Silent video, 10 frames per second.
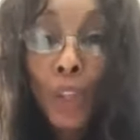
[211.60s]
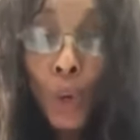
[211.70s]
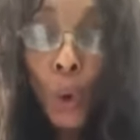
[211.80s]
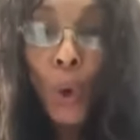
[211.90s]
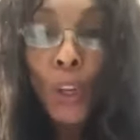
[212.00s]
You
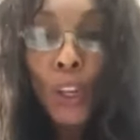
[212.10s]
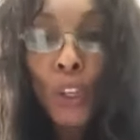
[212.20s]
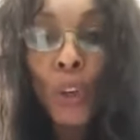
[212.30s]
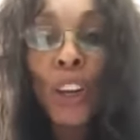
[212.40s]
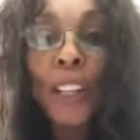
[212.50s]
know
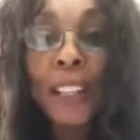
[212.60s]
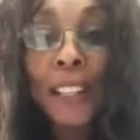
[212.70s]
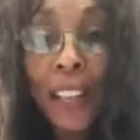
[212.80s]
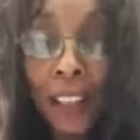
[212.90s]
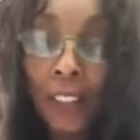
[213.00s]

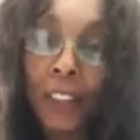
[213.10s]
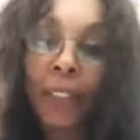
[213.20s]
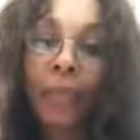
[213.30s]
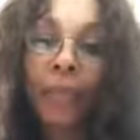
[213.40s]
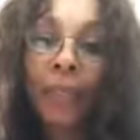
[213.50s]

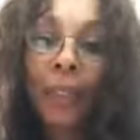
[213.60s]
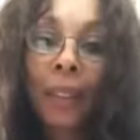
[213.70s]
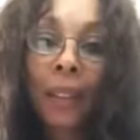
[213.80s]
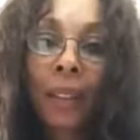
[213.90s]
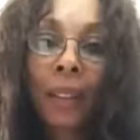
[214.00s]
yourself.
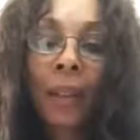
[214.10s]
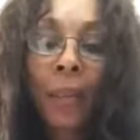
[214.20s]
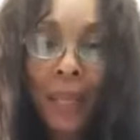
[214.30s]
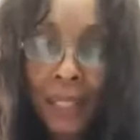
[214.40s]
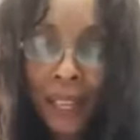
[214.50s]

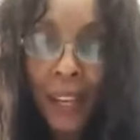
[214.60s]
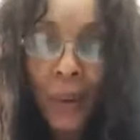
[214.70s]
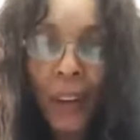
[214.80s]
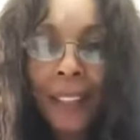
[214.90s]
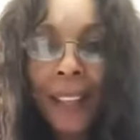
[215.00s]
But
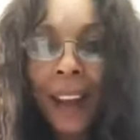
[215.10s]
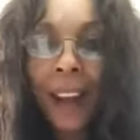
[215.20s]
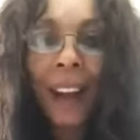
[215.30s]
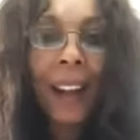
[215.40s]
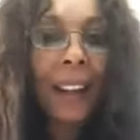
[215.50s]
tell you what,
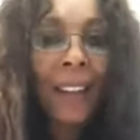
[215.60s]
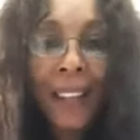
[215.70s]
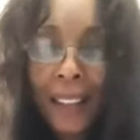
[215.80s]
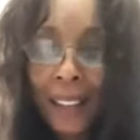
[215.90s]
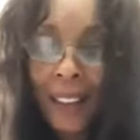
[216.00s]
all
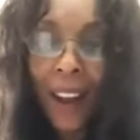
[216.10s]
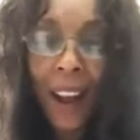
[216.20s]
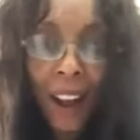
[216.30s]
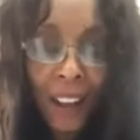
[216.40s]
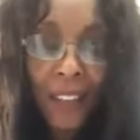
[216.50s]
of this,
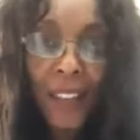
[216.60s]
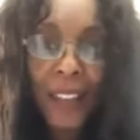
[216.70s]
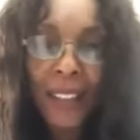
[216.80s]
I